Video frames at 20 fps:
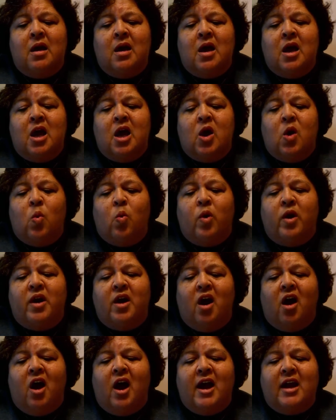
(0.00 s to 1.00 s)
would
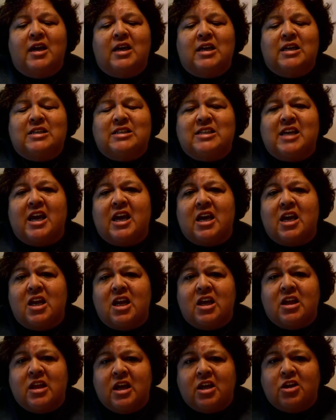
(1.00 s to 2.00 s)
not say
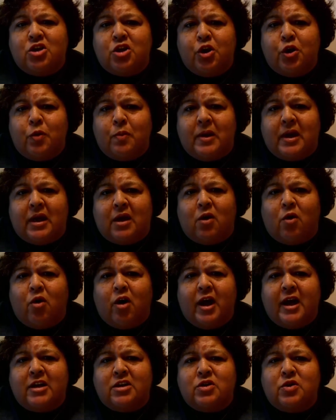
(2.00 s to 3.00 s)
anything to me or
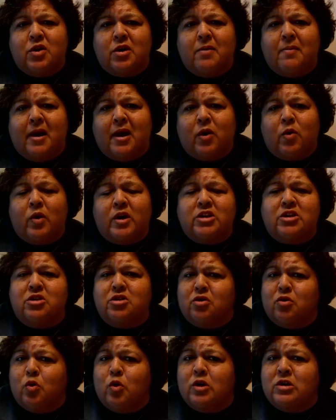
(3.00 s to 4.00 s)
answer any of my questions. Of
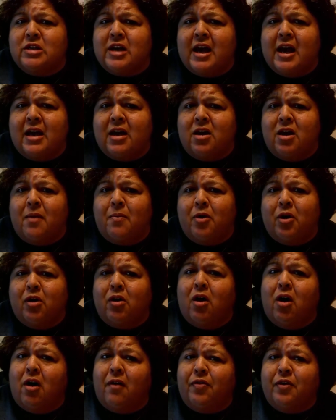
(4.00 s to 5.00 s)
course, I had a number to
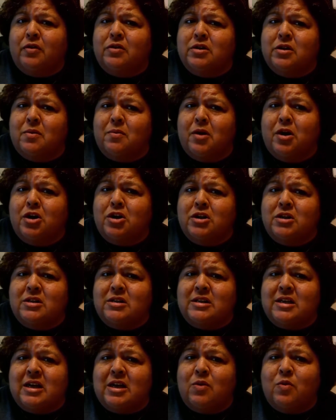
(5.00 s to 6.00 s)
call if there was an
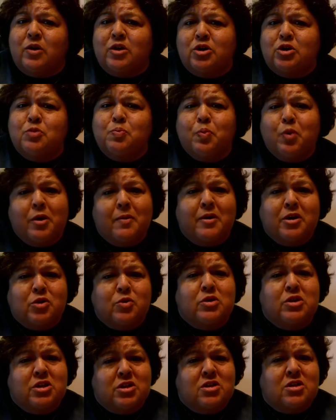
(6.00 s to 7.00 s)
emergency, which pretty much would
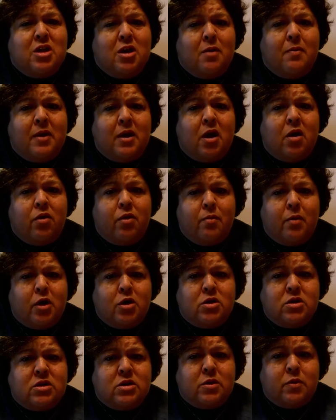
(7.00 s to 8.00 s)
just tell me to go to the
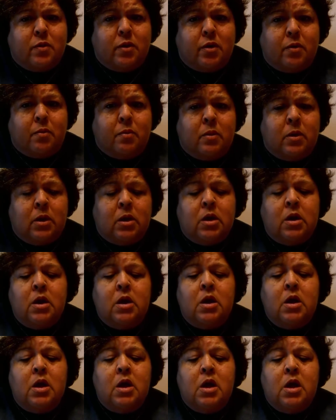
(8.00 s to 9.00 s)
emergency room.
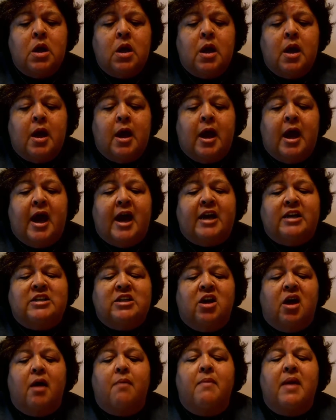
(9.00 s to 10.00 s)
Until I
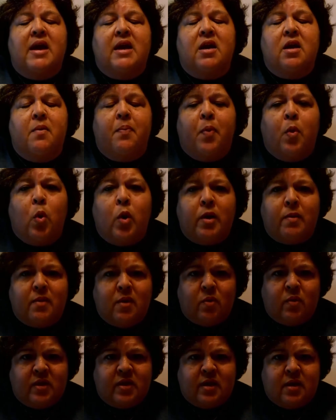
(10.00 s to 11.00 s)
made an appointment
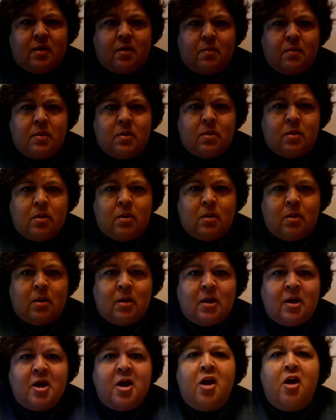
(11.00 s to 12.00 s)
with him
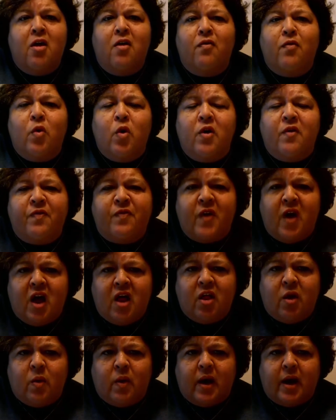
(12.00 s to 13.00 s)
for a
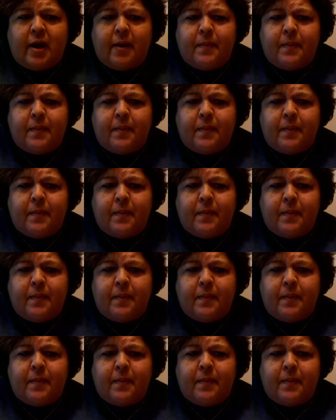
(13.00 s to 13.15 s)
follow-up